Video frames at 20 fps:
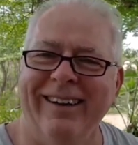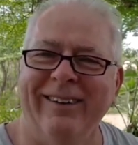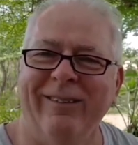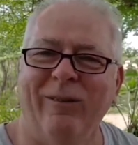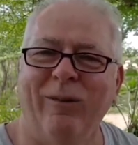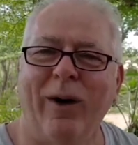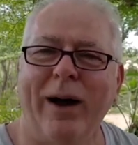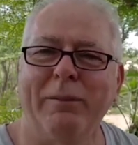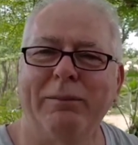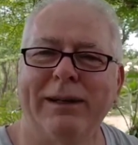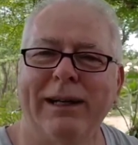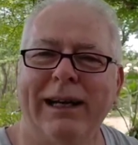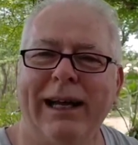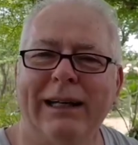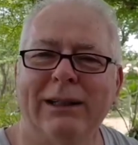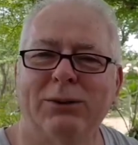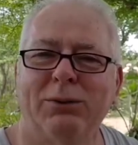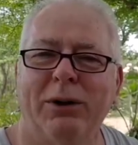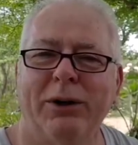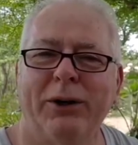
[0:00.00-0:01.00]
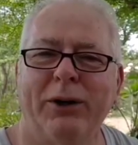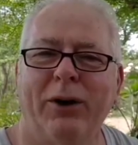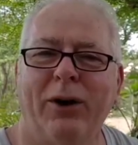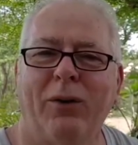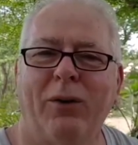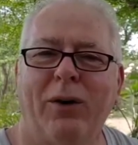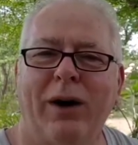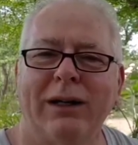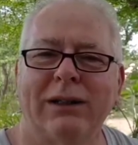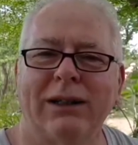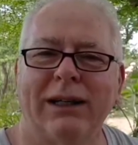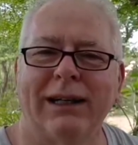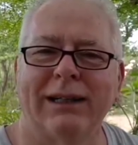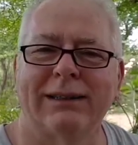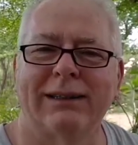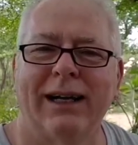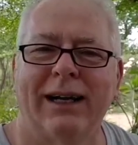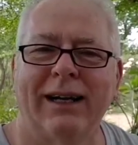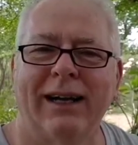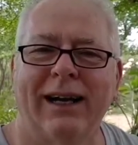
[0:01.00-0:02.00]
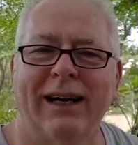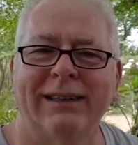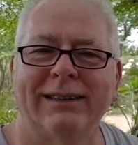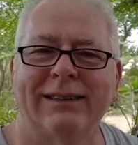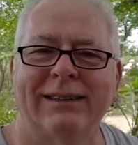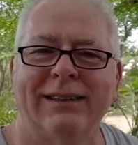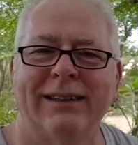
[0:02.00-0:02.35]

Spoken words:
Wipe the lens when you're all watching. That's not nice.